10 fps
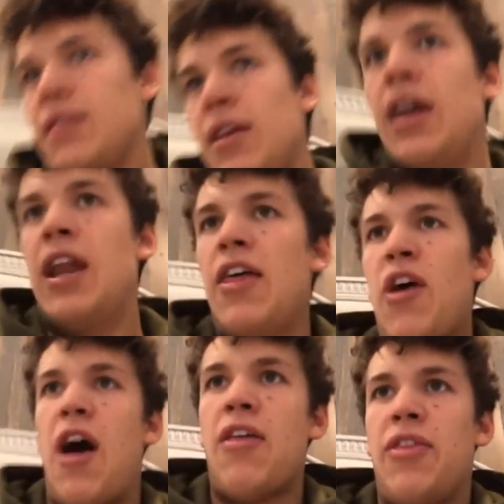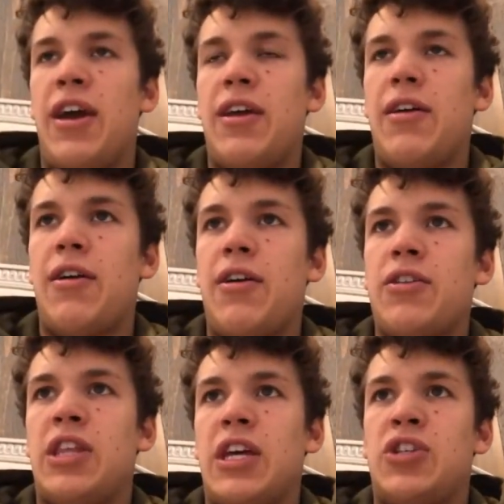And I thought that,
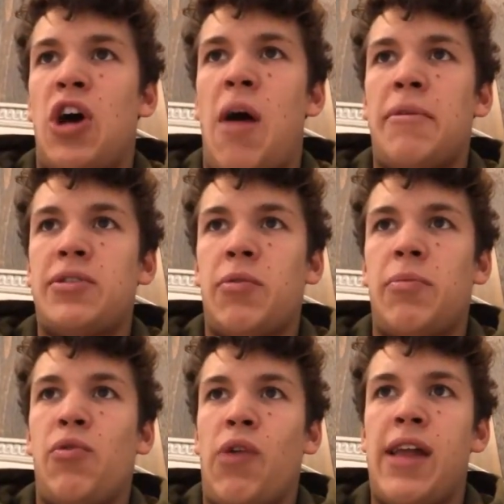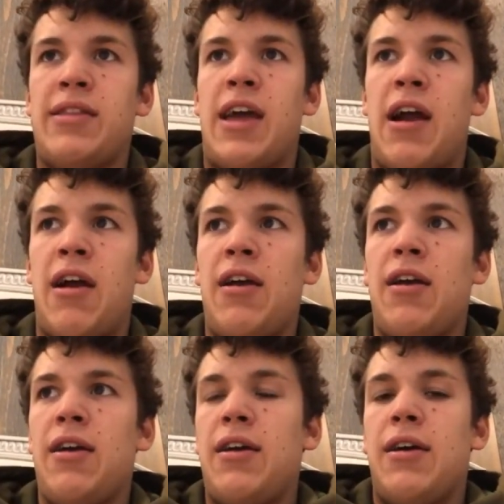that Thomas would be right there.
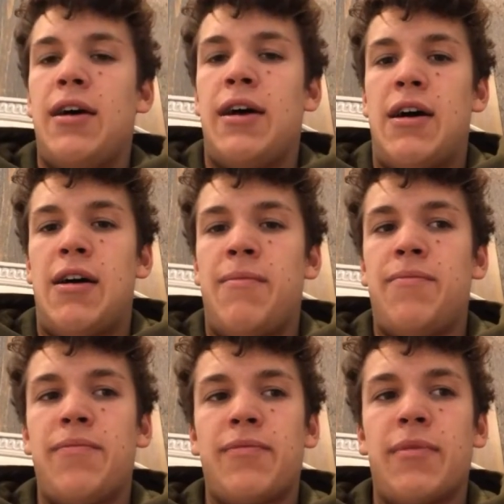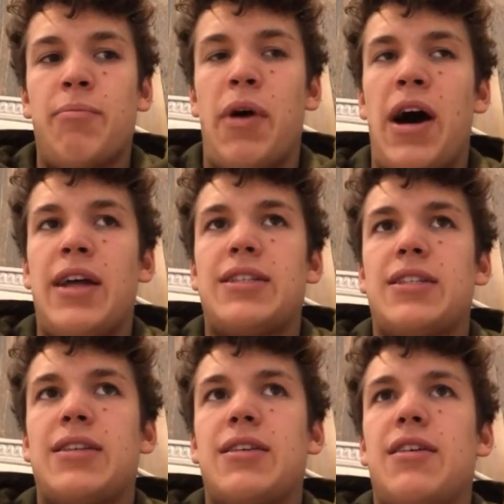Um, but
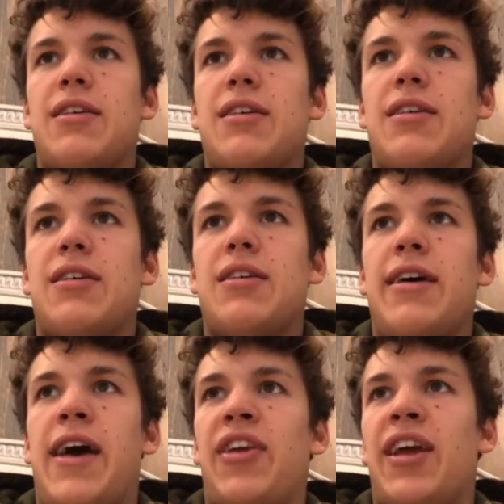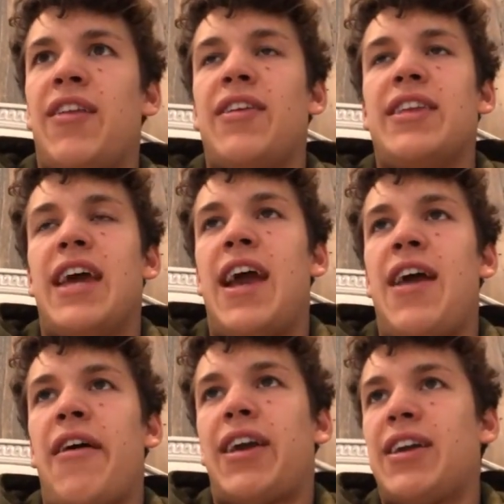at the end of the
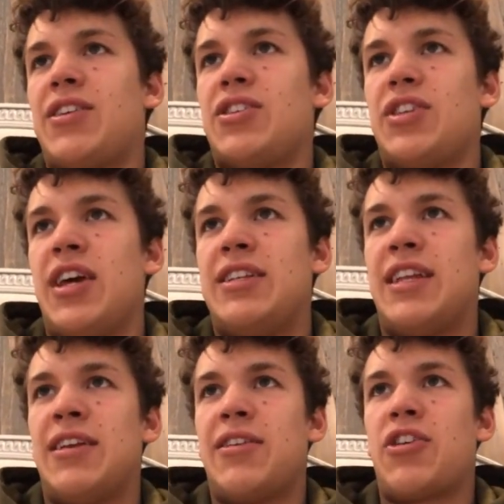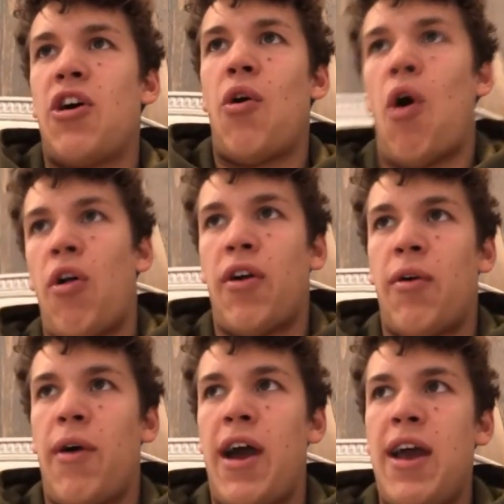day, like it just, it didn't go all of our
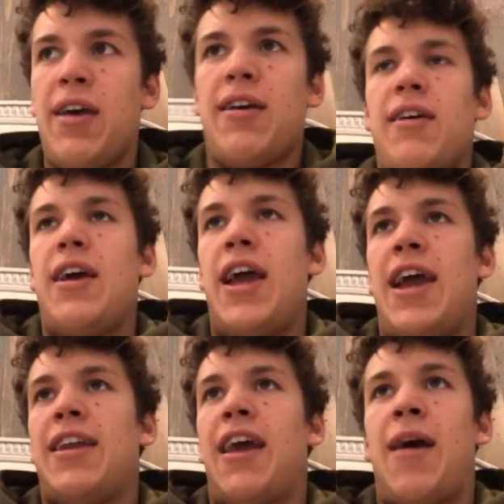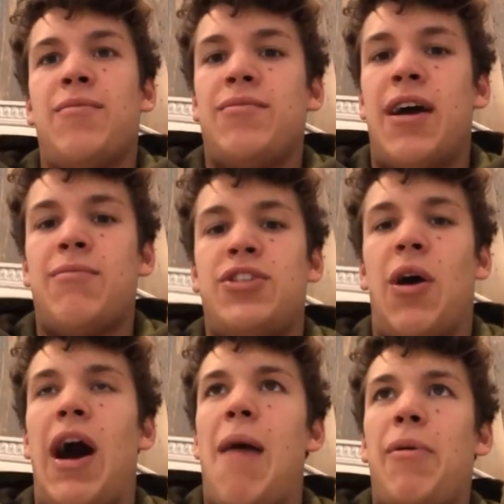way. Yeah. And I'm, I'm
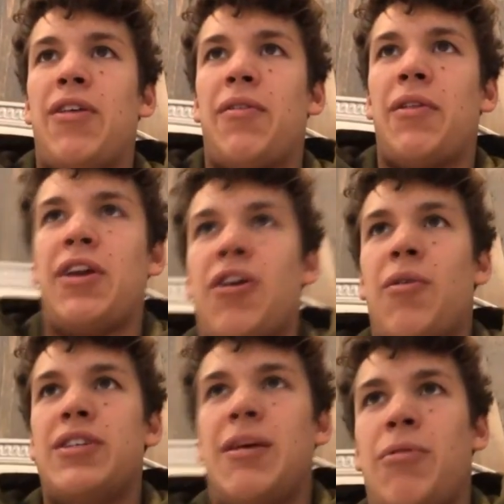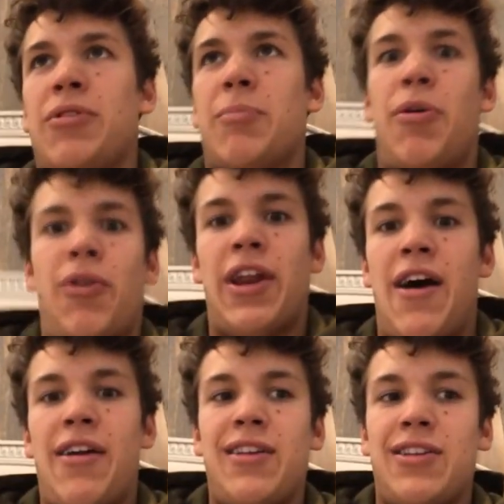so happy that Leo was able to pull it
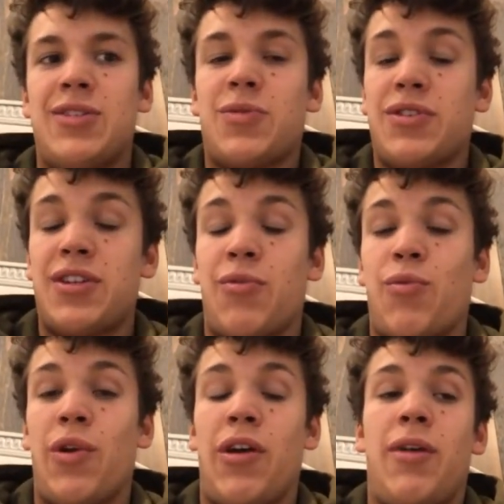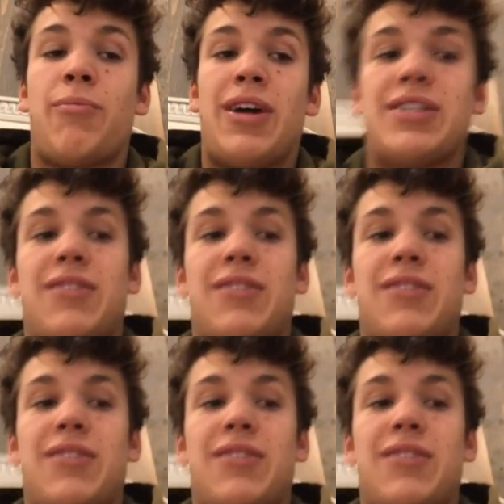out, and it just was a really impressive